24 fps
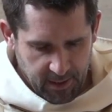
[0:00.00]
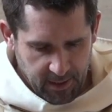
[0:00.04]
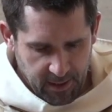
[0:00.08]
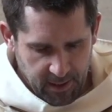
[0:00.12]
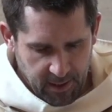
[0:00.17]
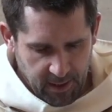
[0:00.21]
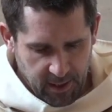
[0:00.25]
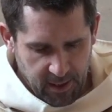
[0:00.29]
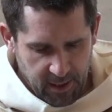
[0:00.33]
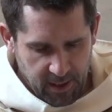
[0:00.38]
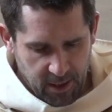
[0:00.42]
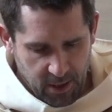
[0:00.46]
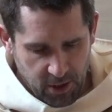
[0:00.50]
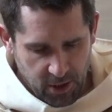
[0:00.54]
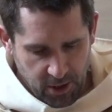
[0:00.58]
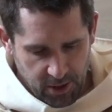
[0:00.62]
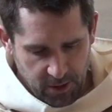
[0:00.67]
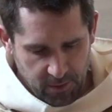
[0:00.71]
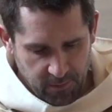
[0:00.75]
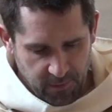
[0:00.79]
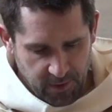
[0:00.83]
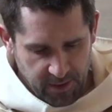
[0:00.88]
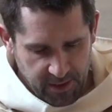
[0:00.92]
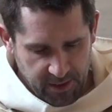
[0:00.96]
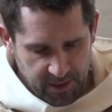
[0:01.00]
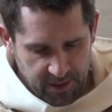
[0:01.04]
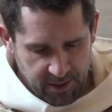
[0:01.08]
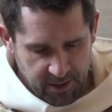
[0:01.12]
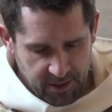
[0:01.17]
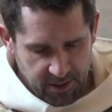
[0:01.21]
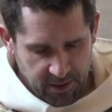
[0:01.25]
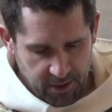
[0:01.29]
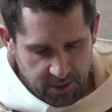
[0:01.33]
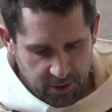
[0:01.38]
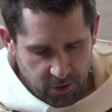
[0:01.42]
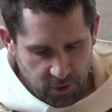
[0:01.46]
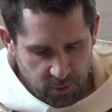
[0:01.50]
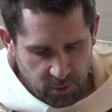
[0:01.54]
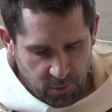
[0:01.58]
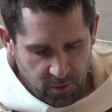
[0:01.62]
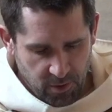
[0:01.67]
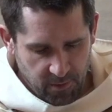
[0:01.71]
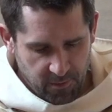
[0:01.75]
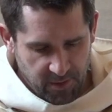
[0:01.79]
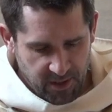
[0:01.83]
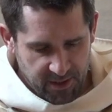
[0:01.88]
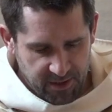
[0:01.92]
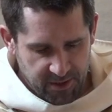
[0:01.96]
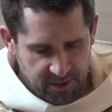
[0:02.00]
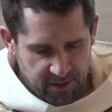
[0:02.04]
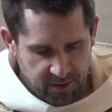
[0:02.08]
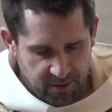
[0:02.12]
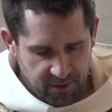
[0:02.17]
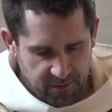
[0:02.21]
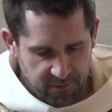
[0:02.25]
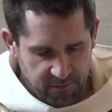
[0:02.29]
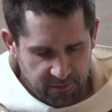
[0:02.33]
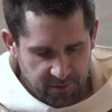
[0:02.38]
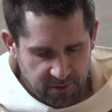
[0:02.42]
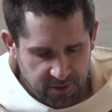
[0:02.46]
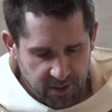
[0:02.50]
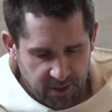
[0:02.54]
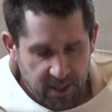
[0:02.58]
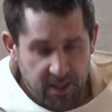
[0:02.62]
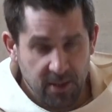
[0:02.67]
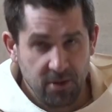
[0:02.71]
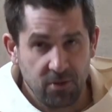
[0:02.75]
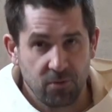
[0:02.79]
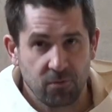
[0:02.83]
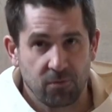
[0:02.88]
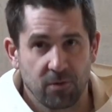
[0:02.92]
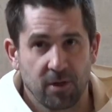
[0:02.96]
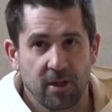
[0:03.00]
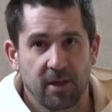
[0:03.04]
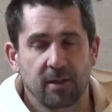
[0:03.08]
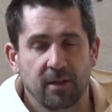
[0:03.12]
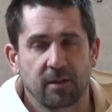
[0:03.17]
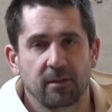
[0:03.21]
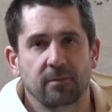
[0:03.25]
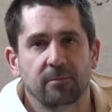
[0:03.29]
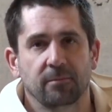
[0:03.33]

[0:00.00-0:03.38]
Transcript: in another place it says, you are my servant Israel,